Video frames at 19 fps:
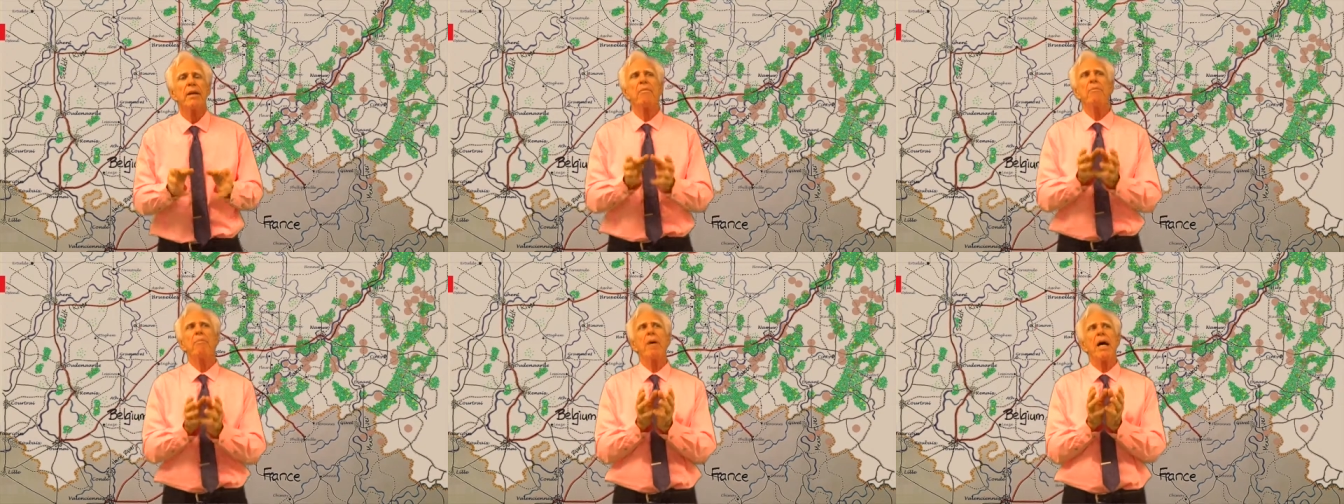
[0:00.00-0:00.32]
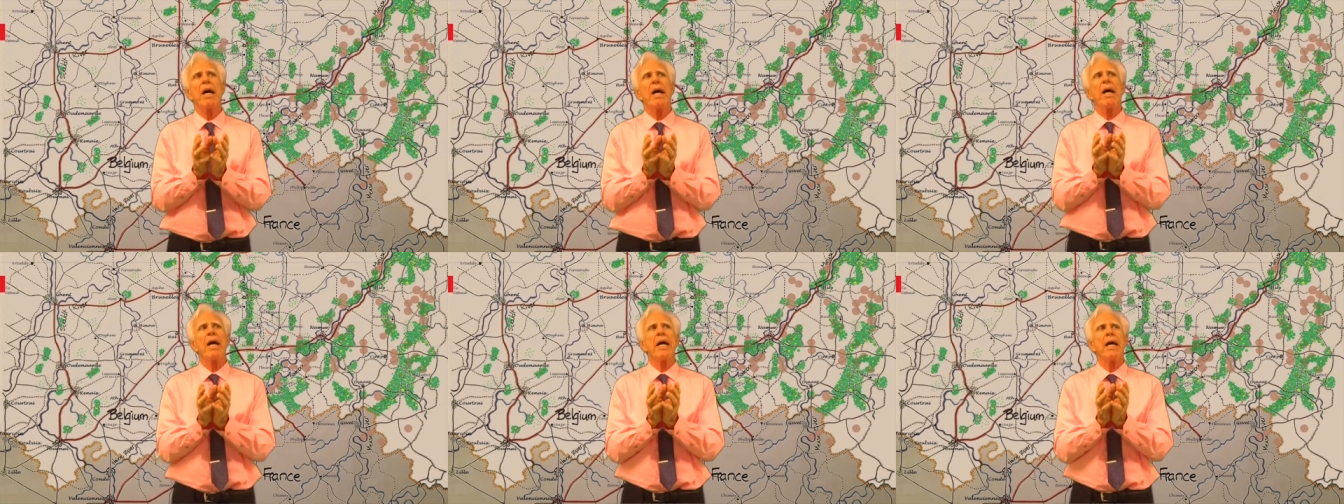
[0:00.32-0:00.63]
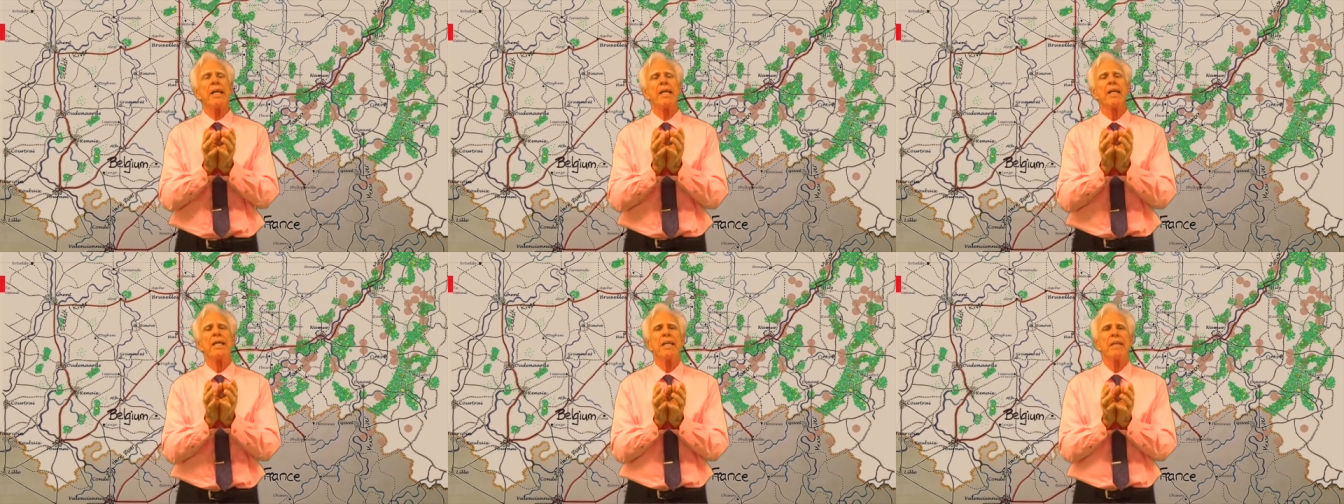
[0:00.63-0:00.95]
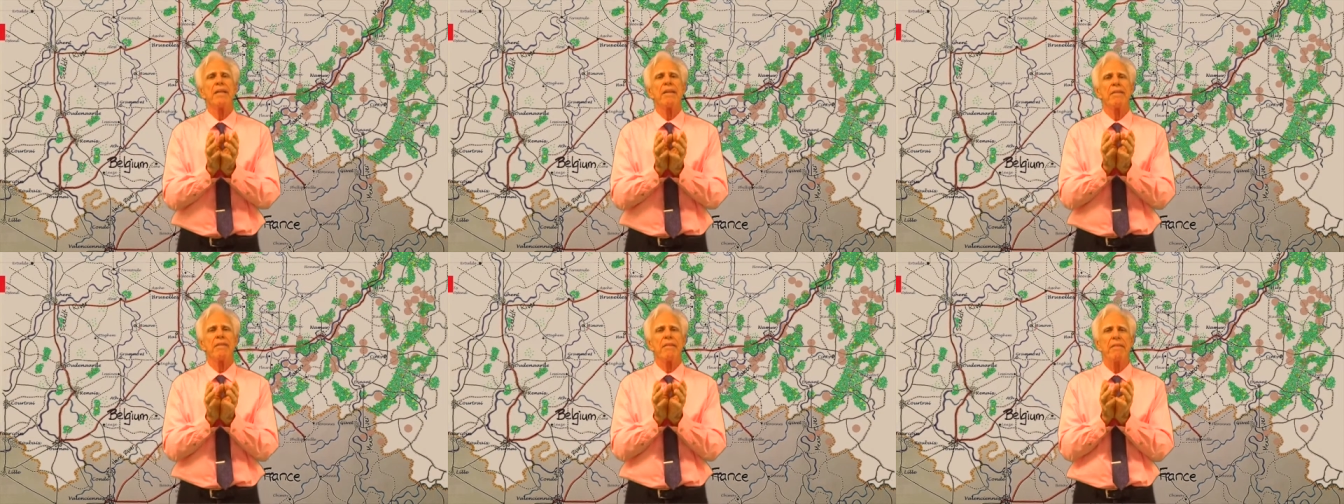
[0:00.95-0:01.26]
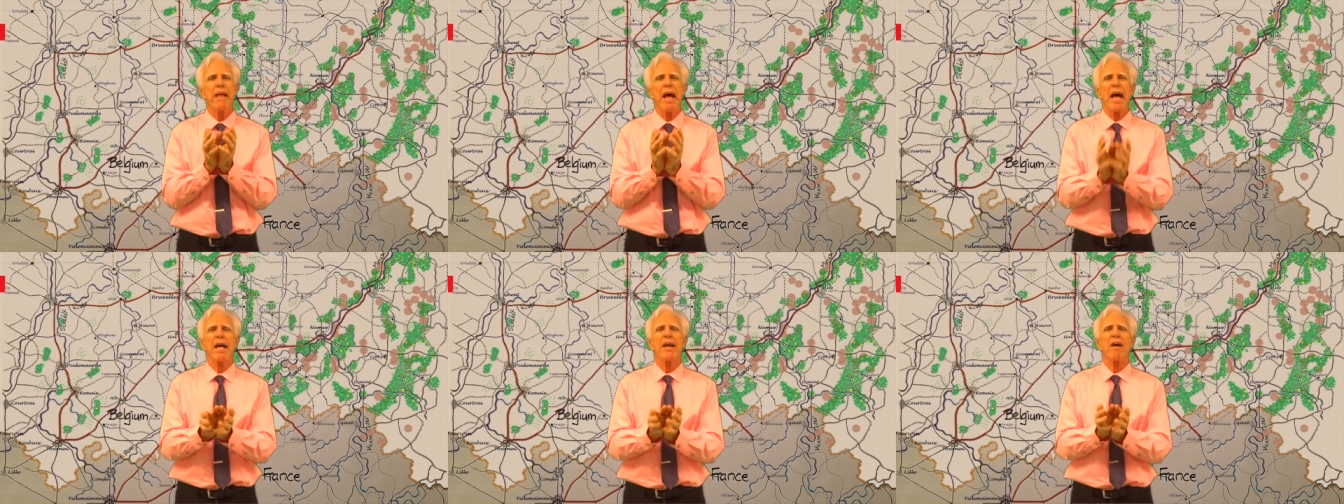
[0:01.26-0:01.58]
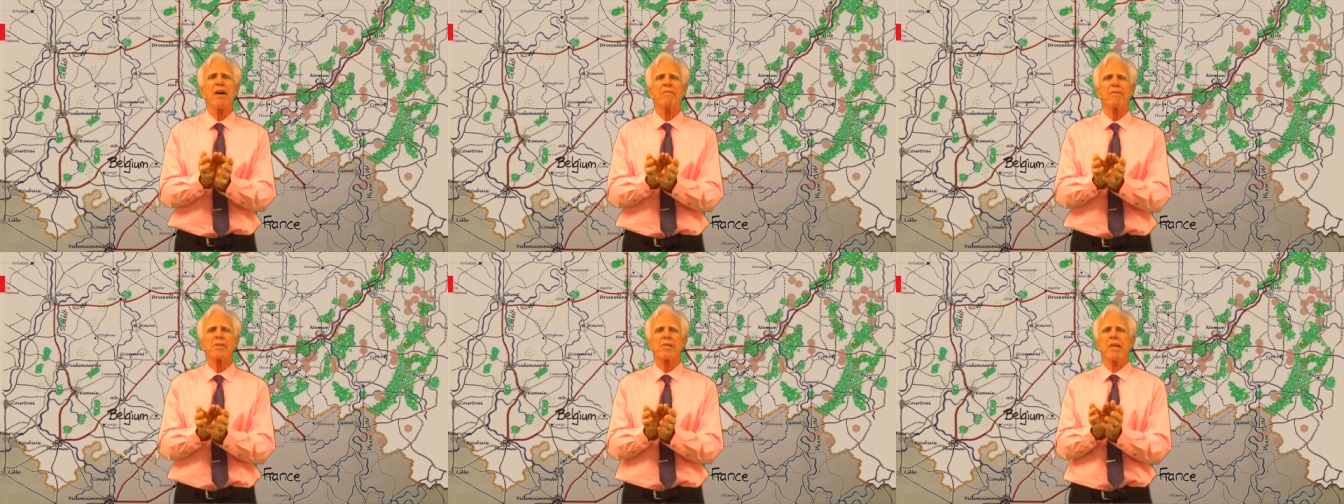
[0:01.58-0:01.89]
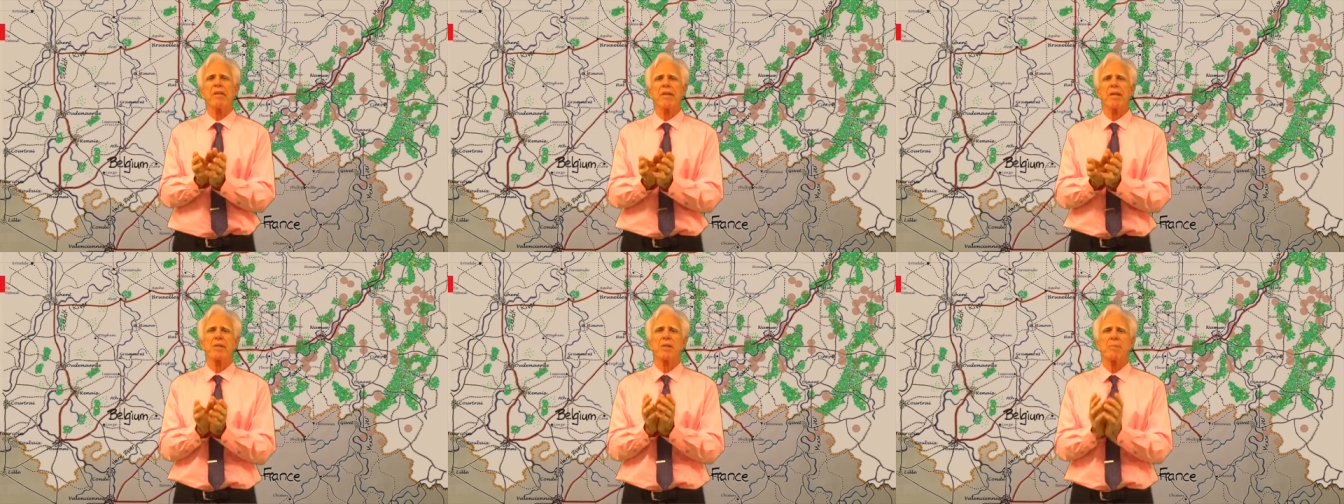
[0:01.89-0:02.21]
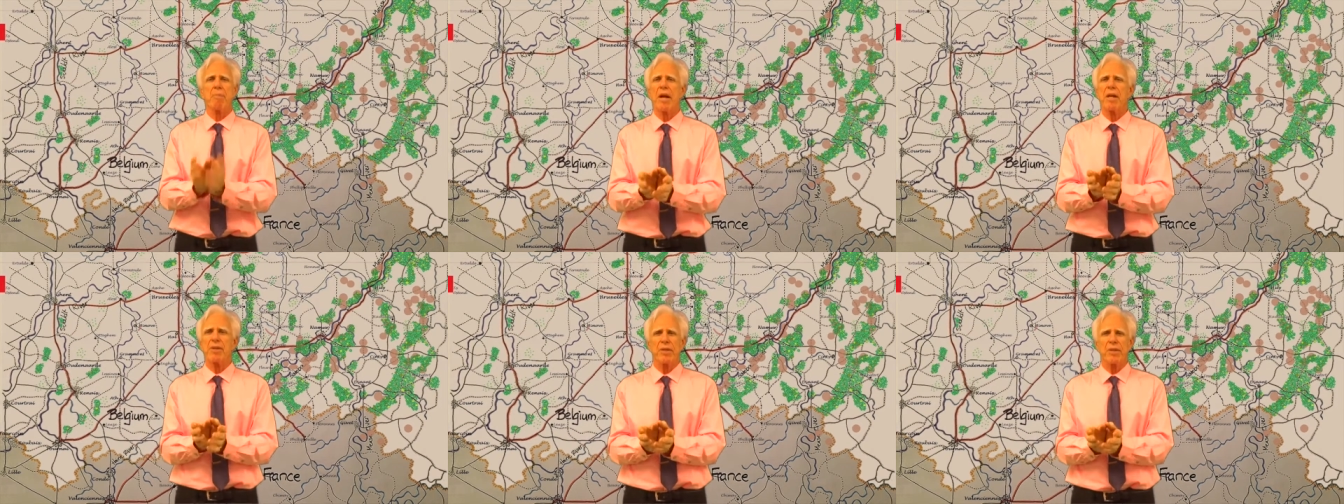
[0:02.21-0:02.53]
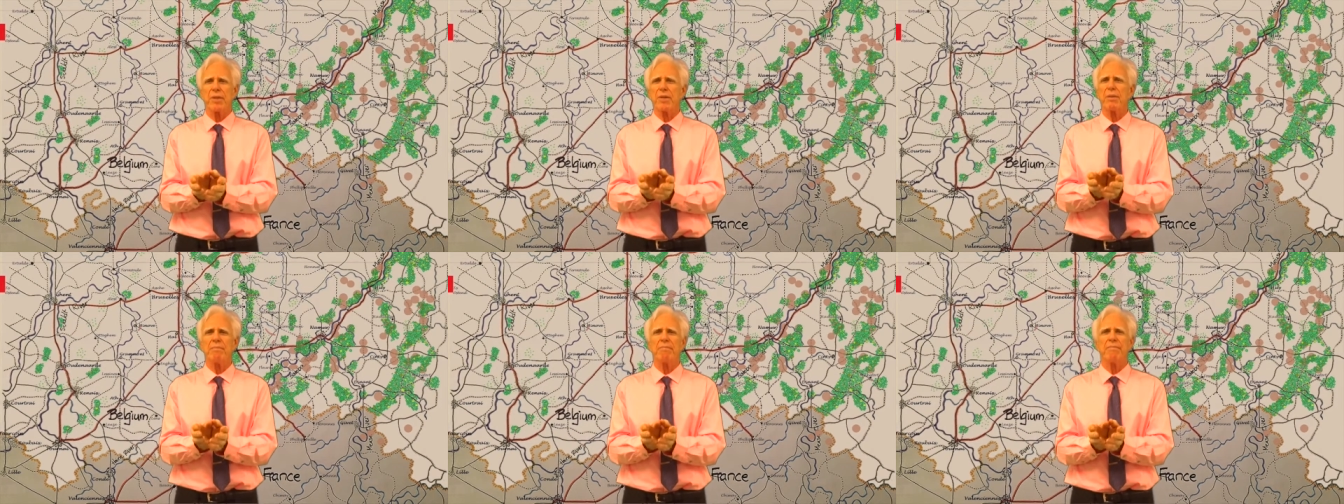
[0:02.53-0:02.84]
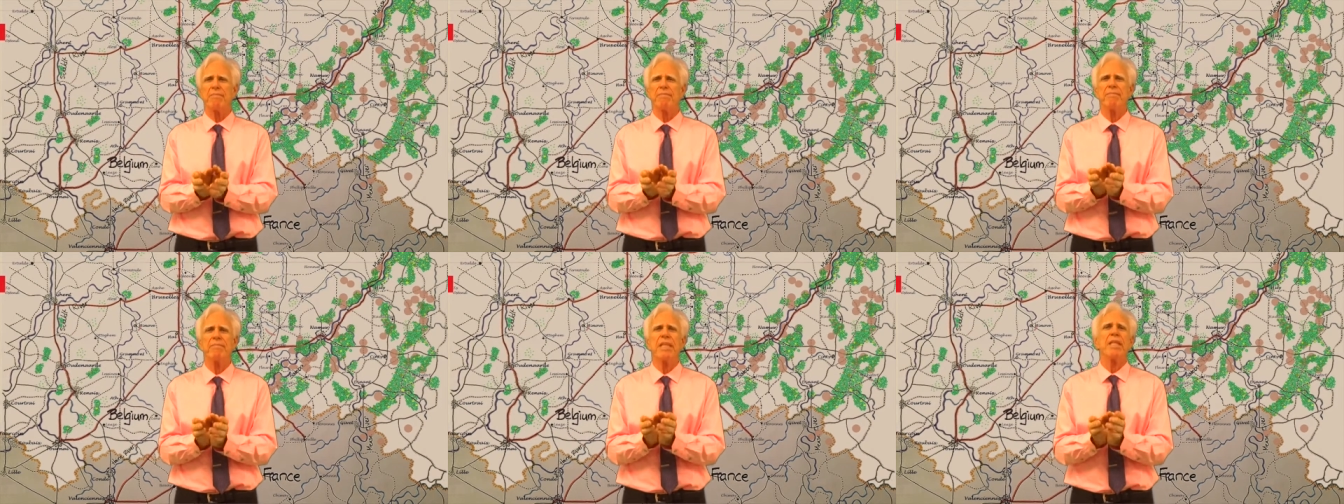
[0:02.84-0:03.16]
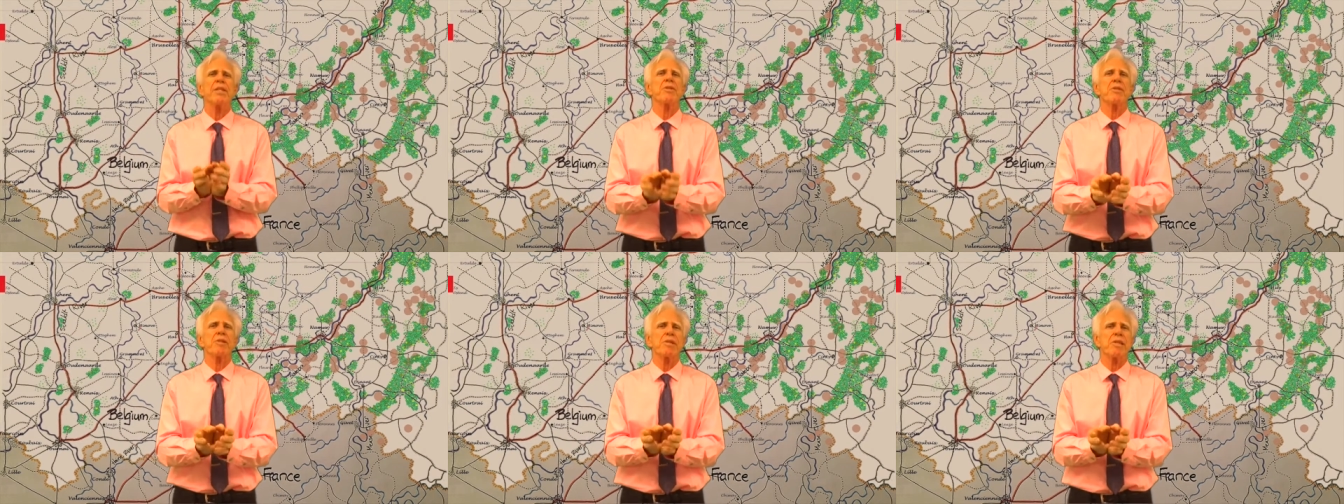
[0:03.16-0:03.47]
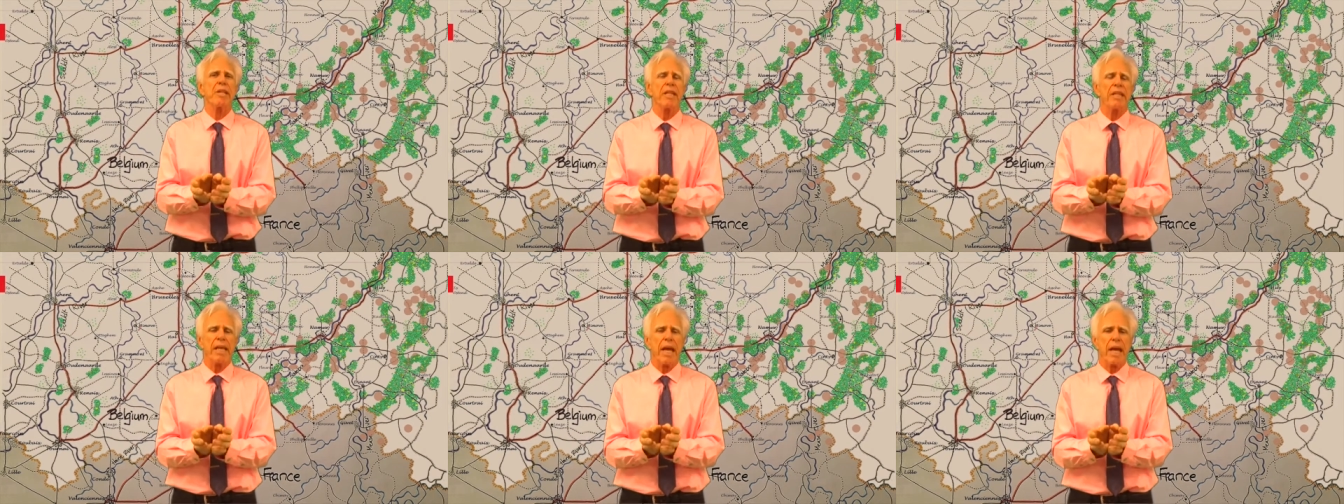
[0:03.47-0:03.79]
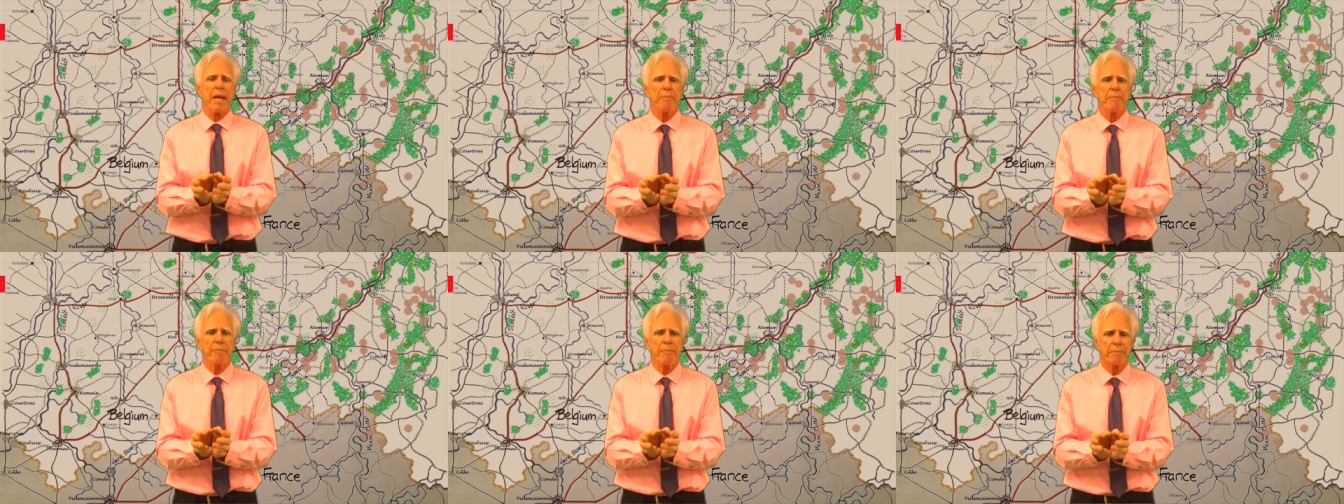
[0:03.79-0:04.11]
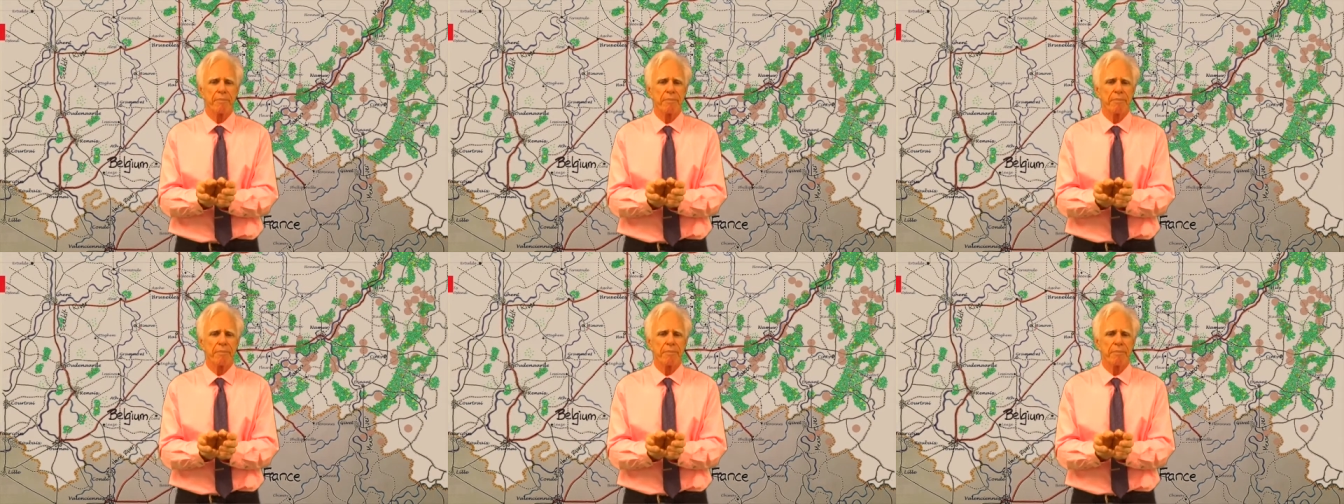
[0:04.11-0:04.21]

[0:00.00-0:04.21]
But that offers, I think, a special interest to the game.